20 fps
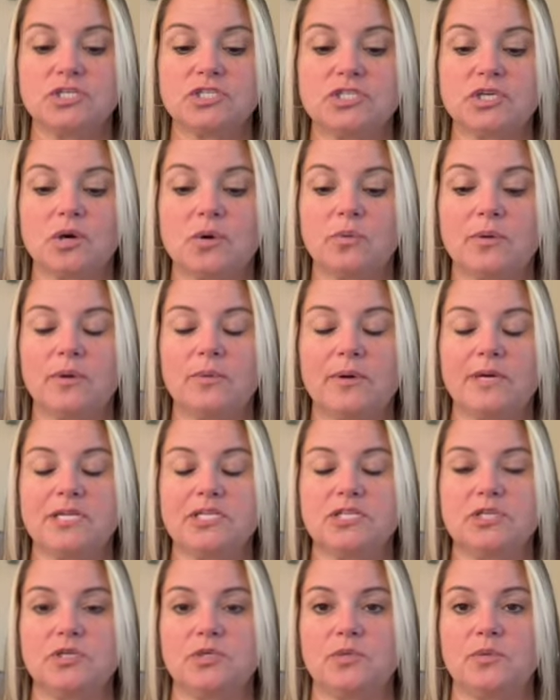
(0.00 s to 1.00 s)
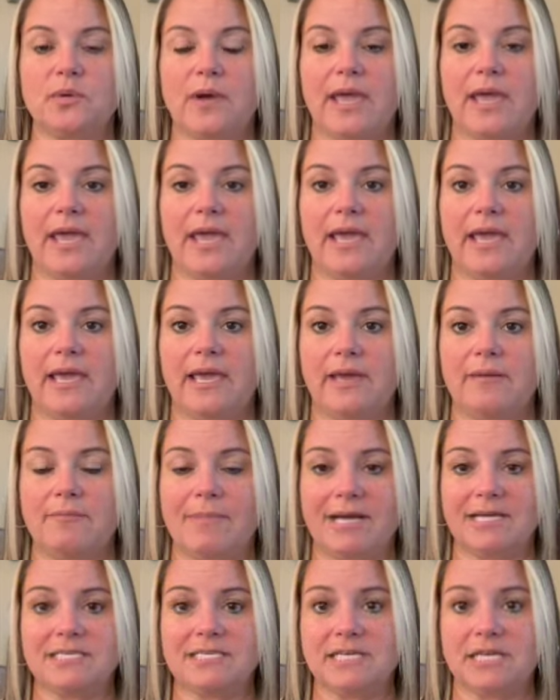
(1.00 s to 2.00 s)
So we went to a
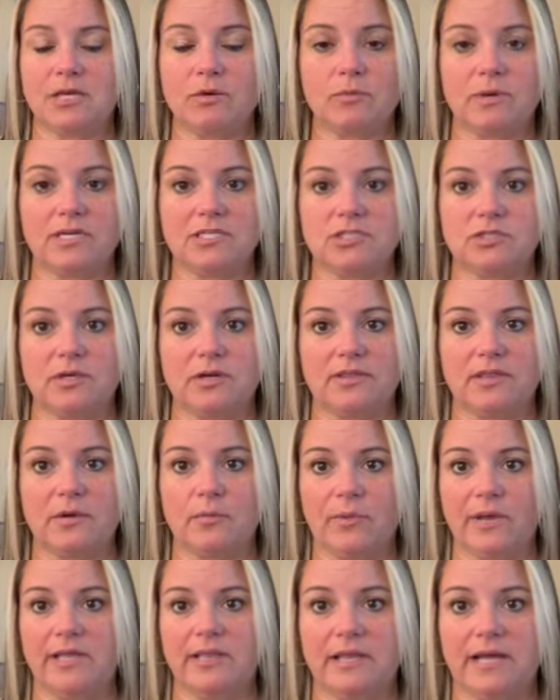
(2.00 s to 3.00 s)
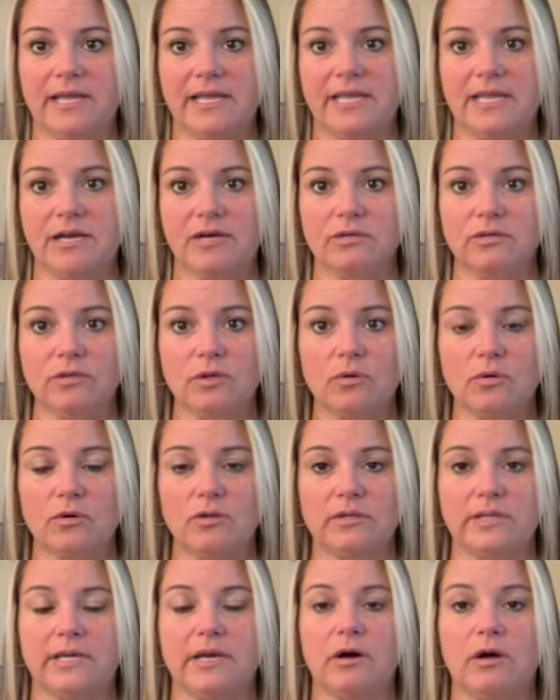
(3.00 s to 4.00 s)
Mexican restaurant that we like here
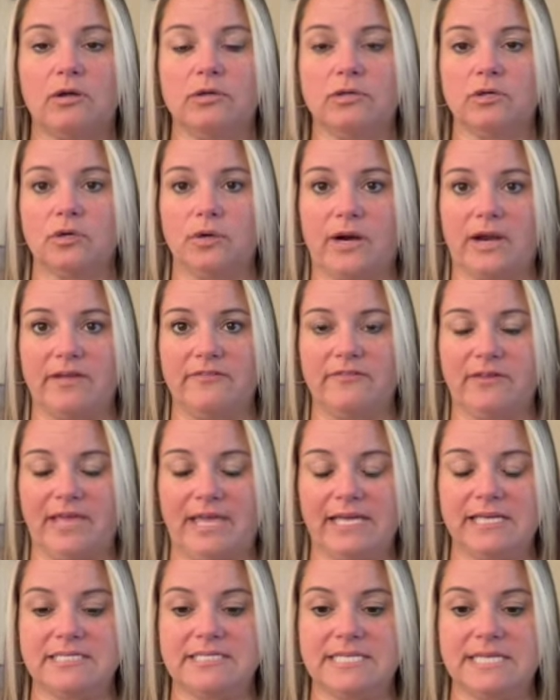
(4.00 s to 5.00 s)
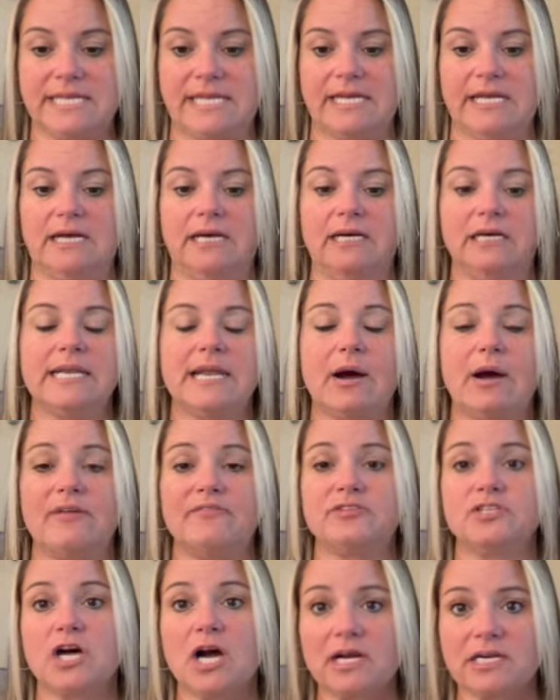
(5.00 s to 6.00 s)
locally called Crave Cantina. Now,
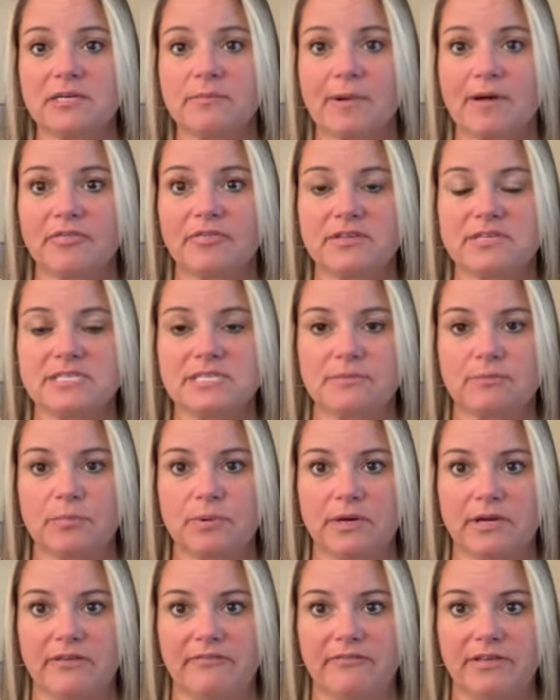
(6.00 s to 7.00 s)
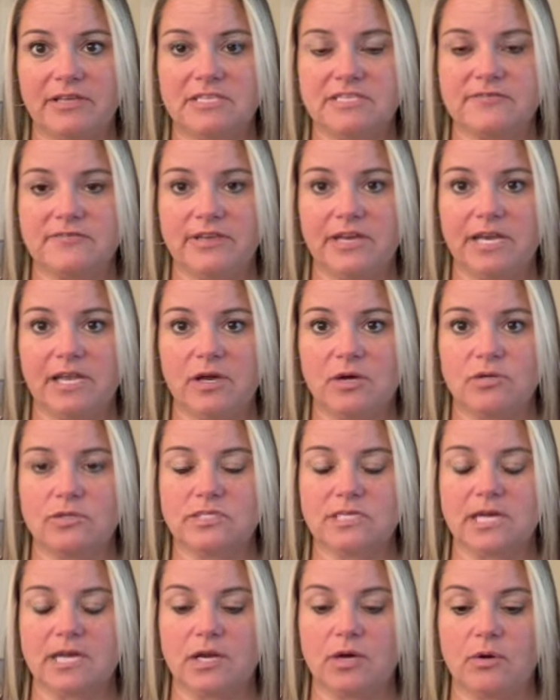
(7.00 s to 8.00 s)
I've talked about this in previous
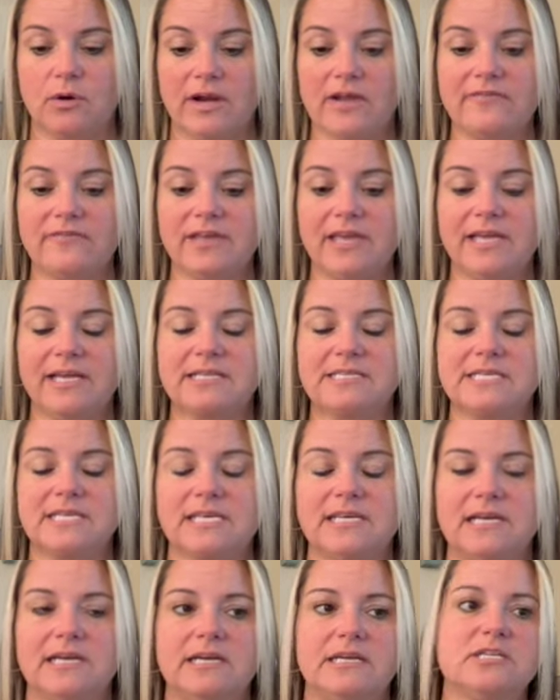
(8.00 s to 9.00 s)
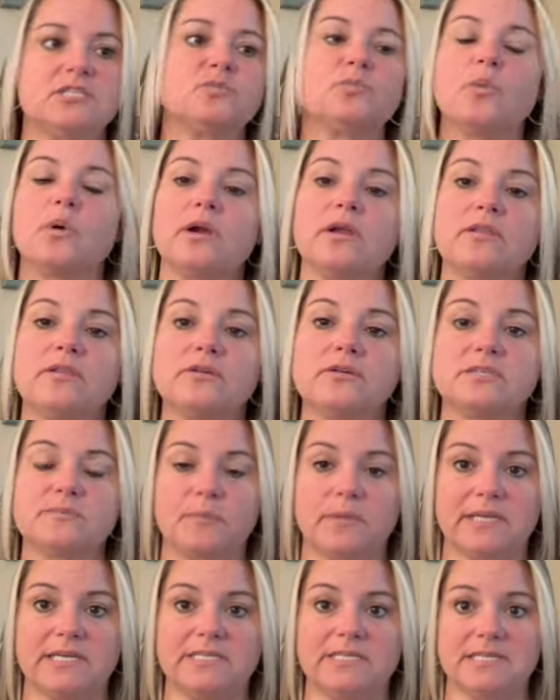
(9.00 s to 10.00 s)
videos, and Crave Cantina is one of those
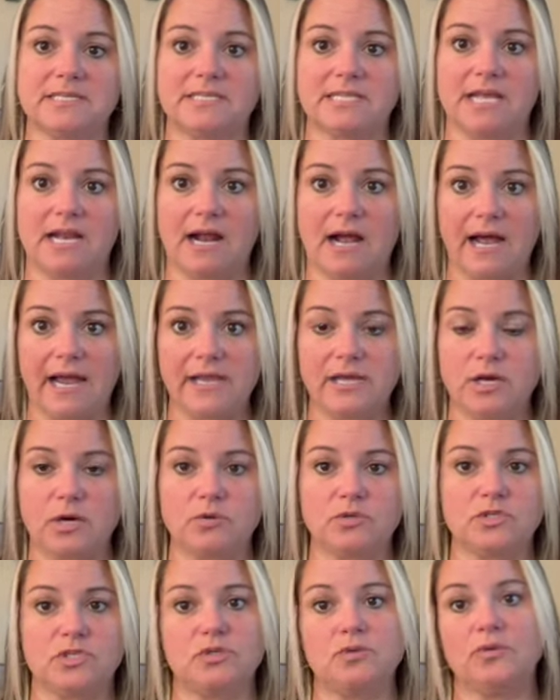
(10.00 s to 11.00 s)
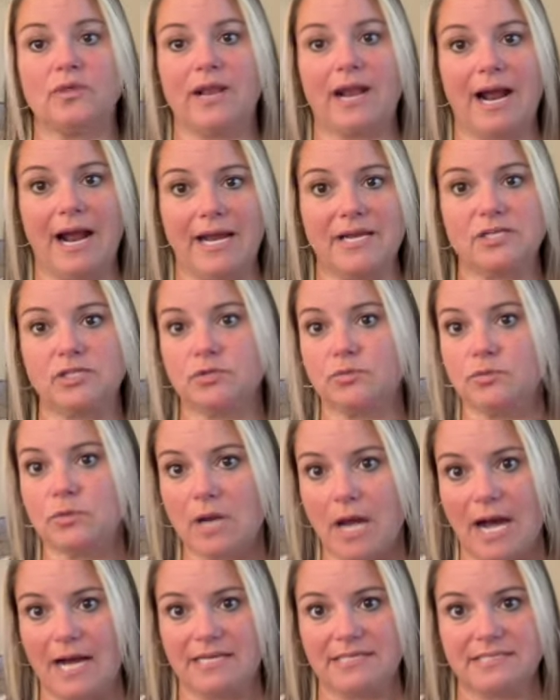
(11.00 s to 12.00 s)
places that I go to that I do
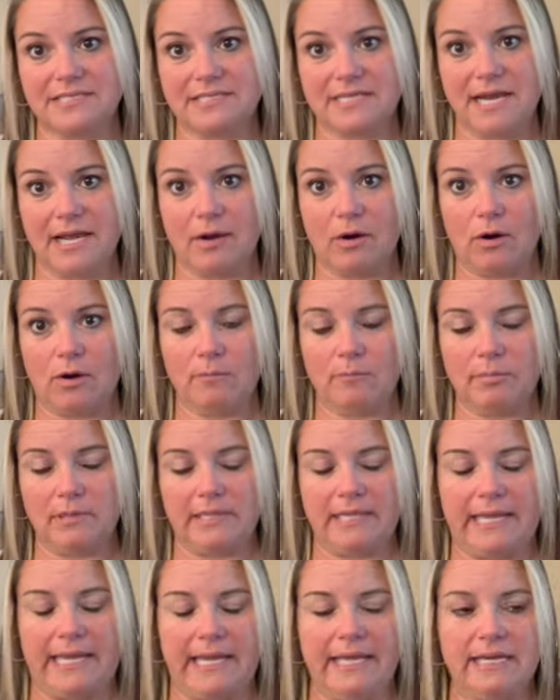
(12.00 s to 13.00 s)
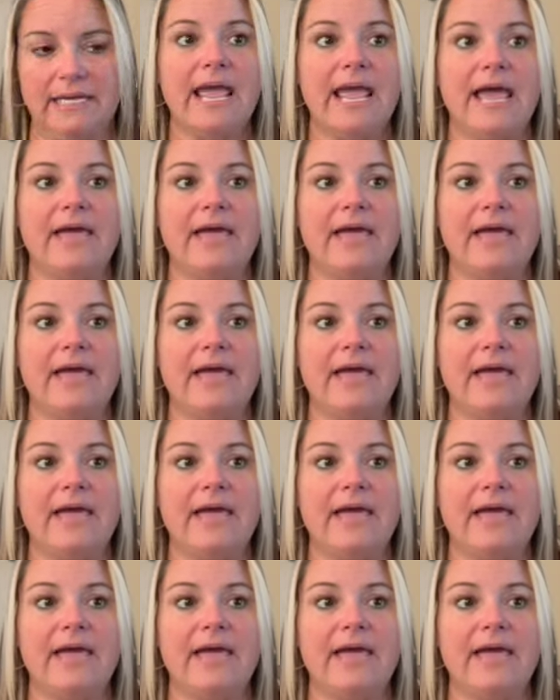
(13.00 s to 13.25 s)
not stay on plan.